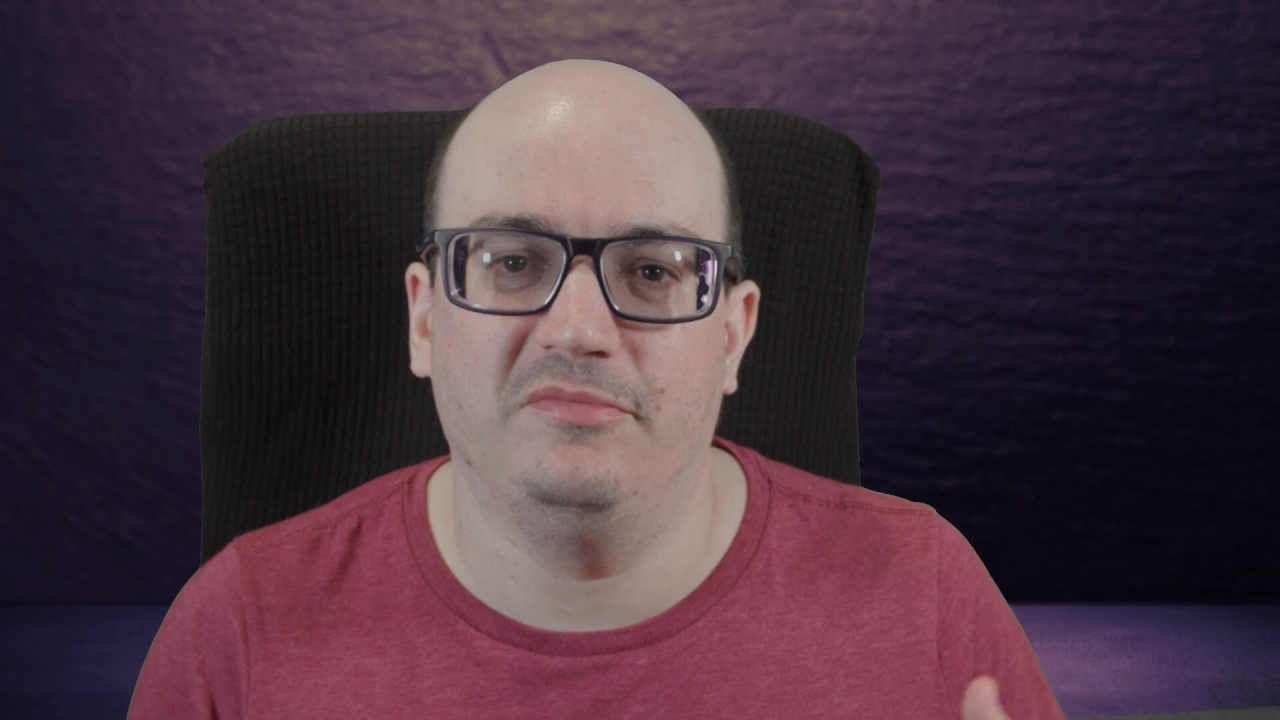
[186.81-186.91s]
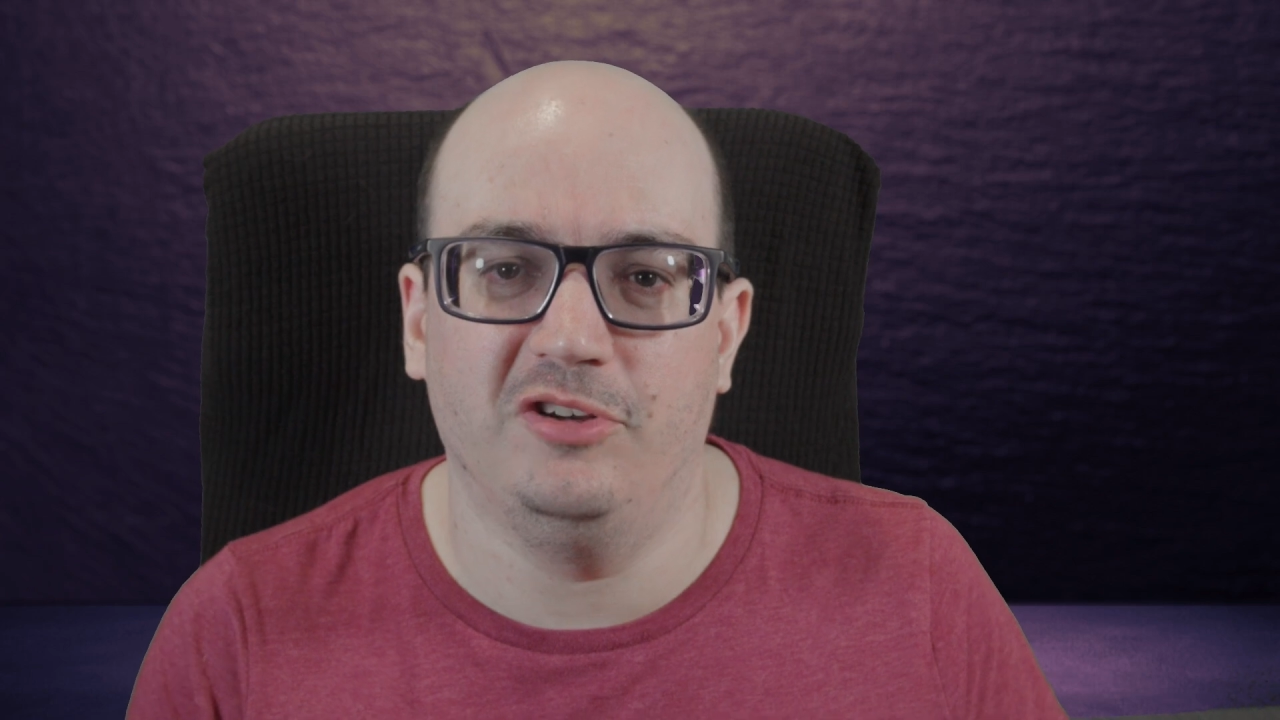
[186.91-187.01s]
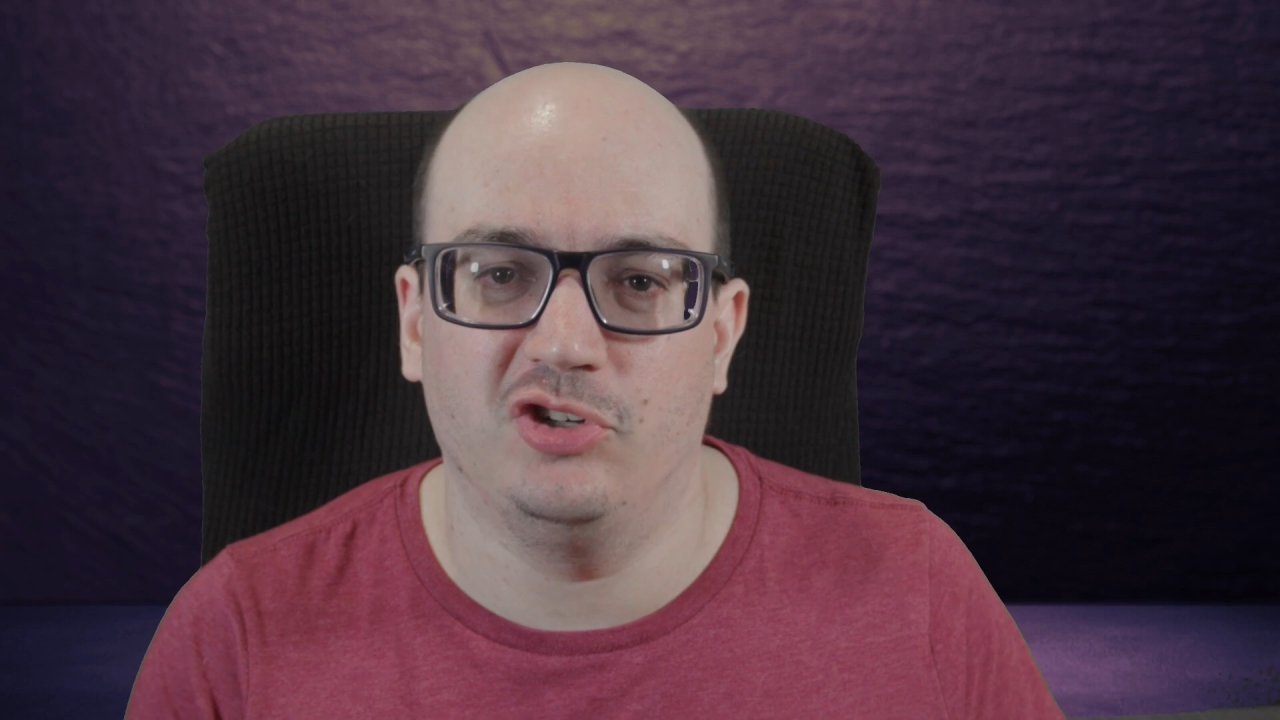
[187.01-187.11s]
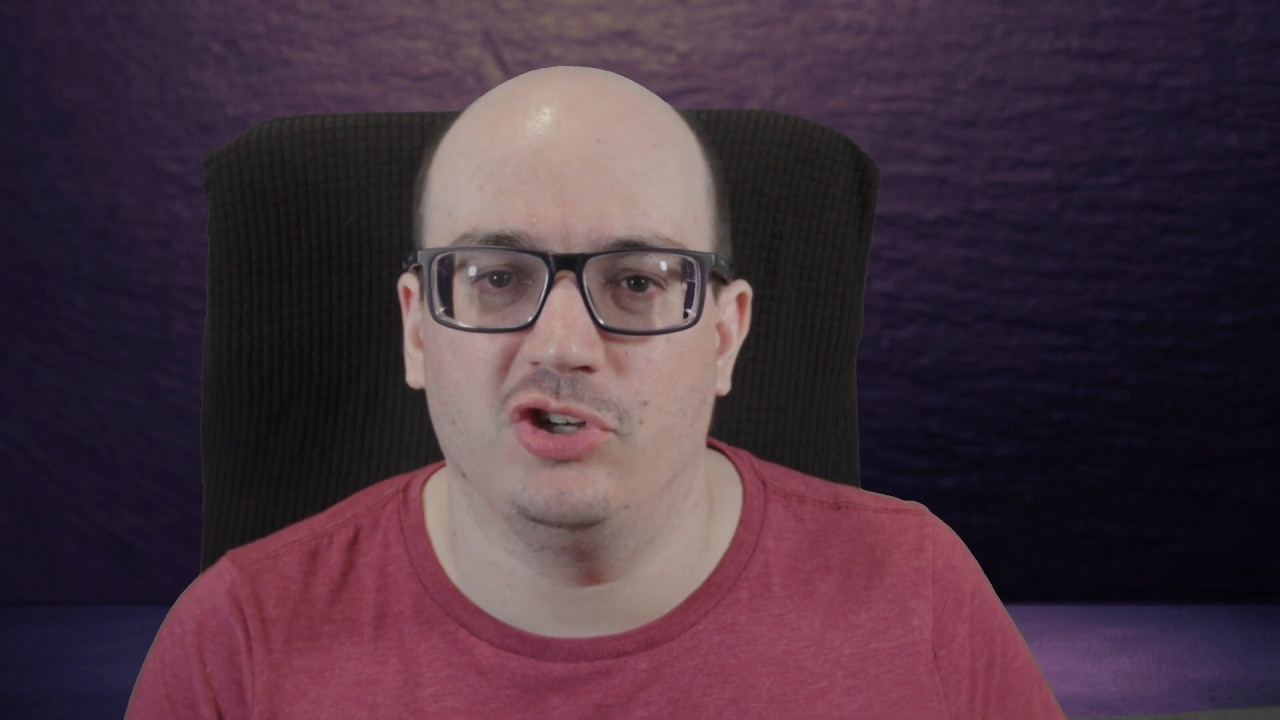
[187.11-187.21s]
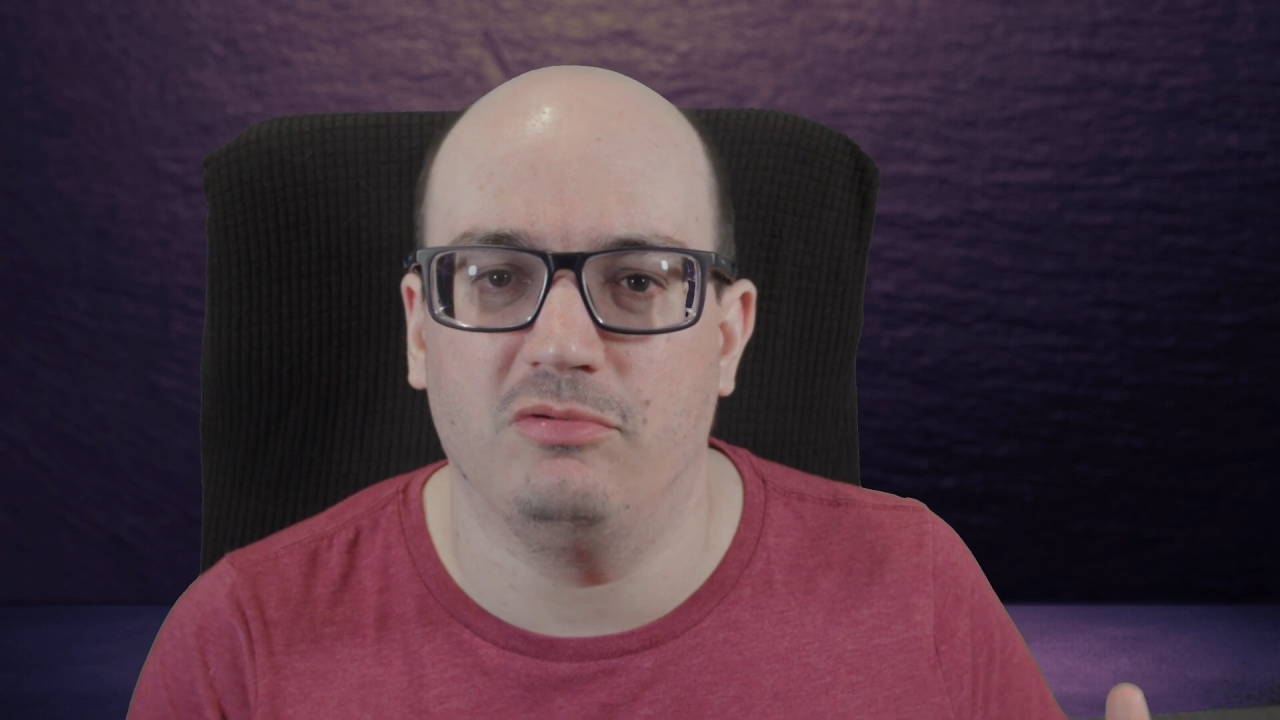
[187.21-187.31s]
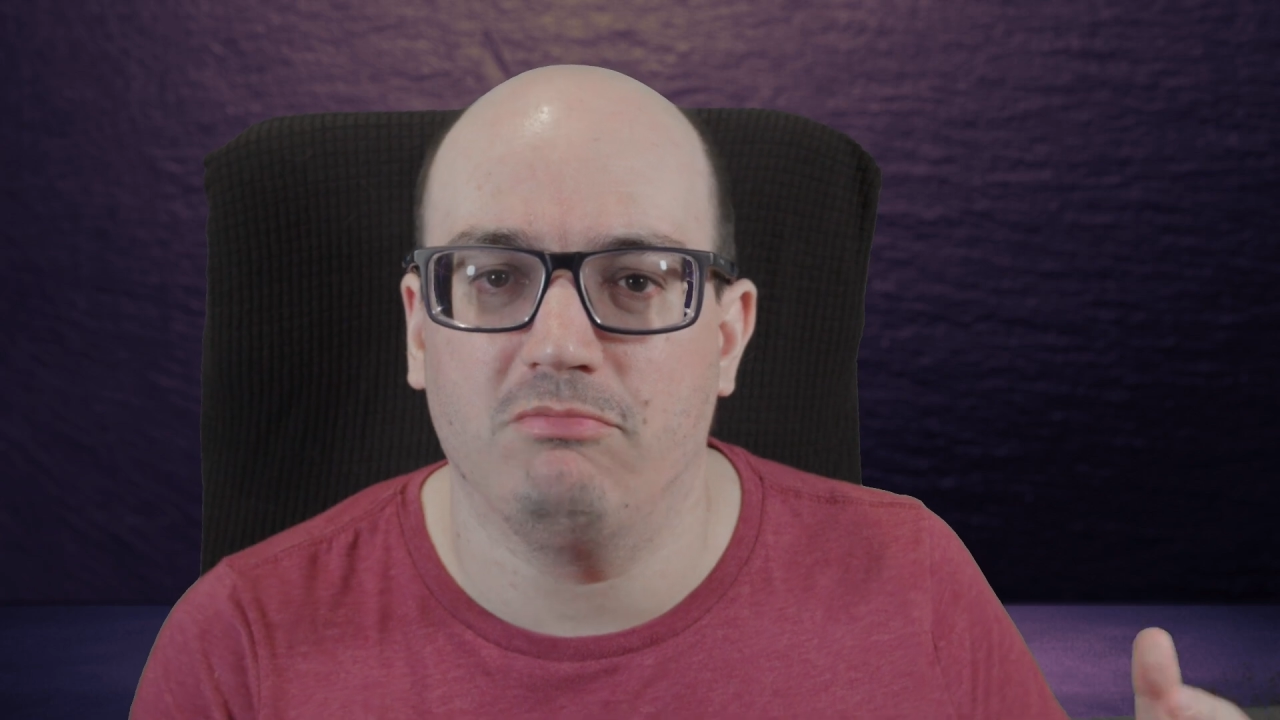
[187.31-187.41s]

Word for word: vision